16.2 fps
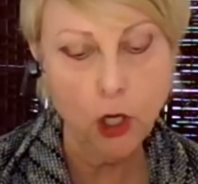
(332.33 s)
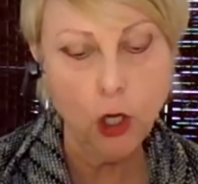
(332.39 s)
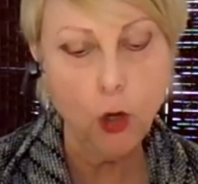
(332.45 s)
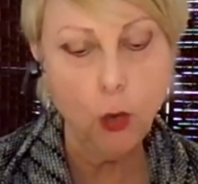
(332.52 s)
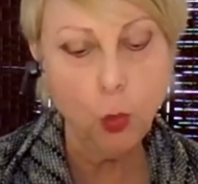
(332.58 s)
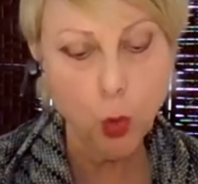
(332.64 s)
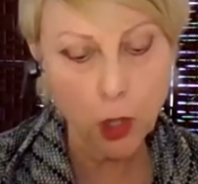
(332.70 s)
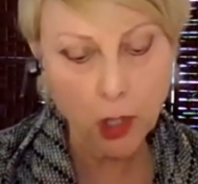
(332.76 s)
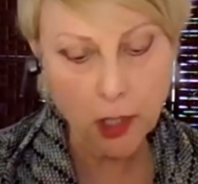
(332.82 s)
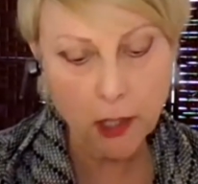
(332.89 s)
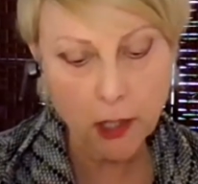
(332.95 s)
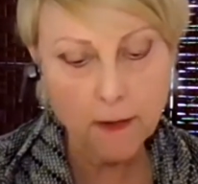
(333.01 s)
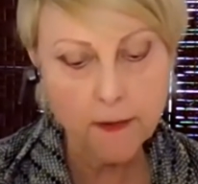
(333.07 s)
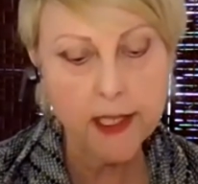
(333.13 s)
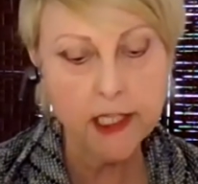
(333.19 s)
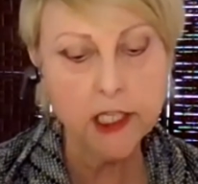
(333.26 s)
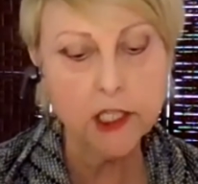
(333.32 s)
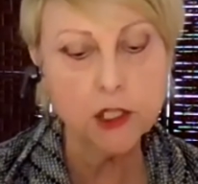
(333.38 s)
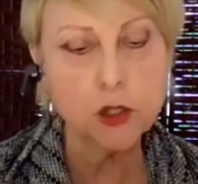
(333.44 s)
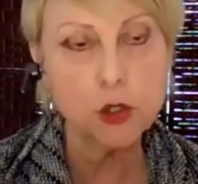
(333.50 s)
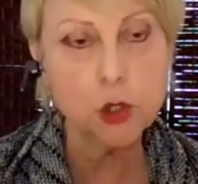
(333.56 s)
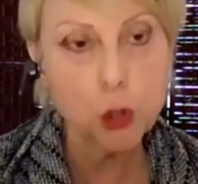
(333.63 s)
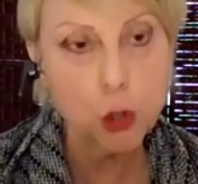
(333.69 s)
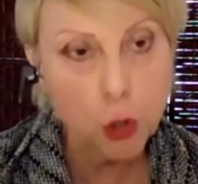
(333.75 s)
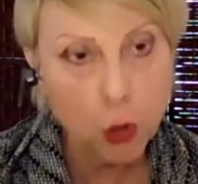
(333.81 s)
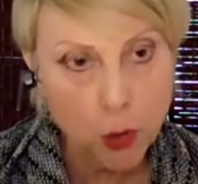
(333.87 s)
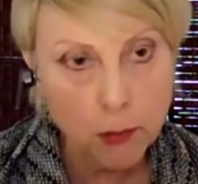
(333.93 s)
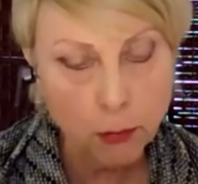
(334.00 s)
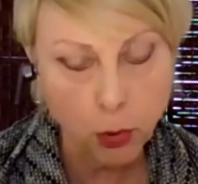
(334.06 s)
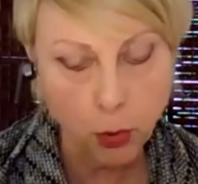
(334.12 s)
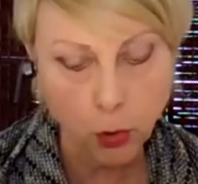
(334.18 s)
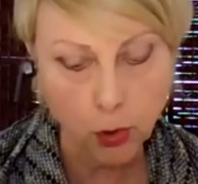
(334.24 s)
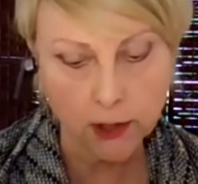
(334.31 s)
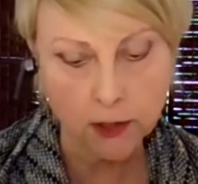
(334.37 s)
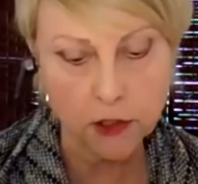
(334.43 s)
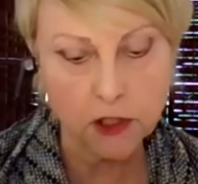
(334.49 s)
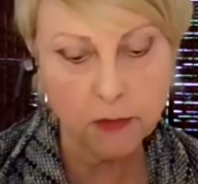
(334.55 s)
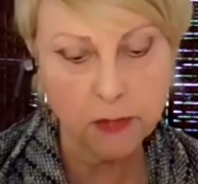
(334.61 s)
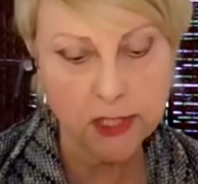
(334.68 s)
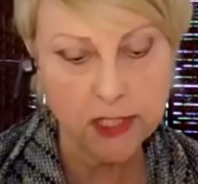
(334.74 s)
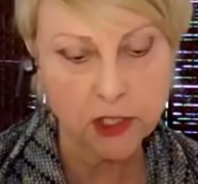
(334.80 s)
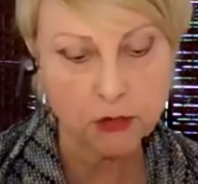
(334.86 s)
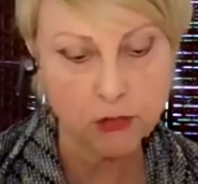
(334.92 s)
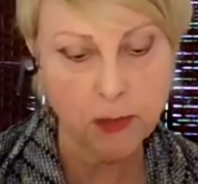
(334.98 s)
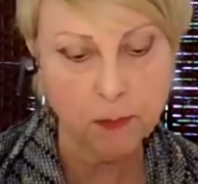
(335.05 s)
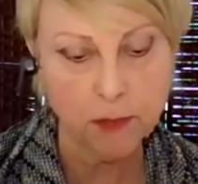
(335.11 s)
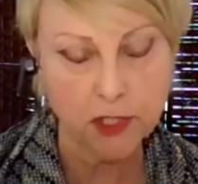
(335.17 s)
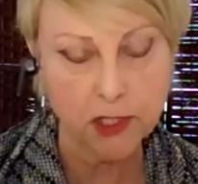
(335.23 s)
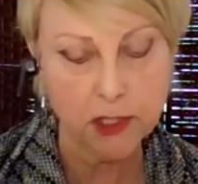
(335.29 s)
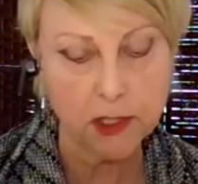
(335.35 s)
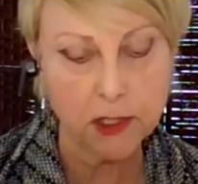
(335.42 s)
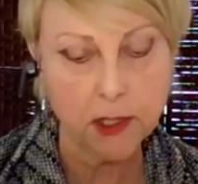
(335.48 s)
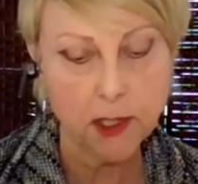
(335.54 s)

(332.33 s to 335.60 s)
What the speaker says: work that is too important to be disrupted.